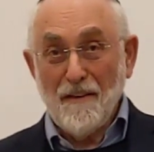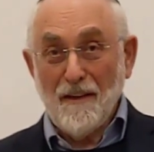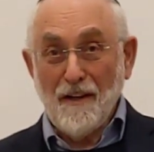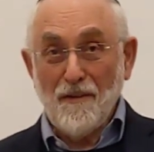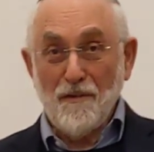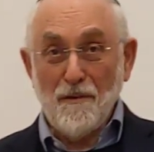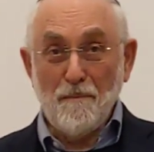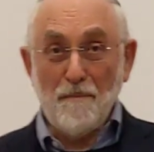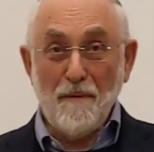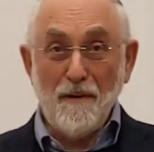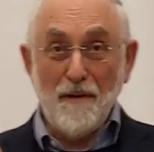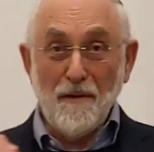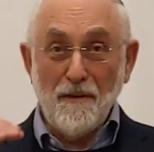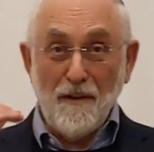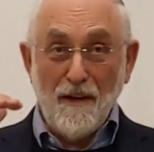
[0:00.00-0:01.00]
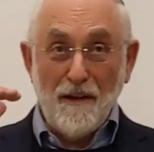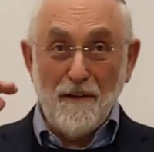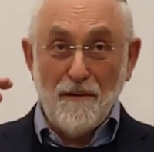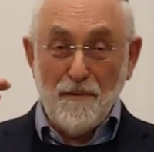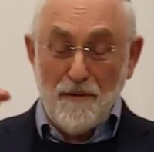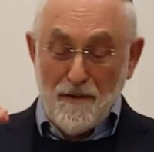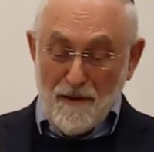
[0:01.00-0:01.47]
that should be on the
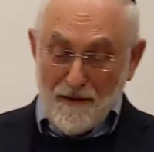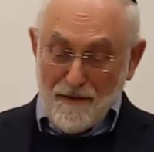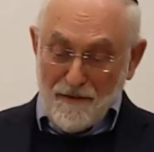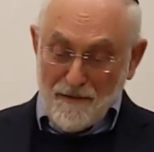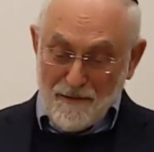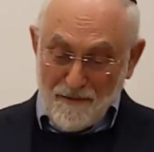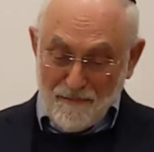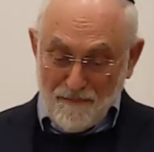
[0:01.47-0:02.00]
head of your list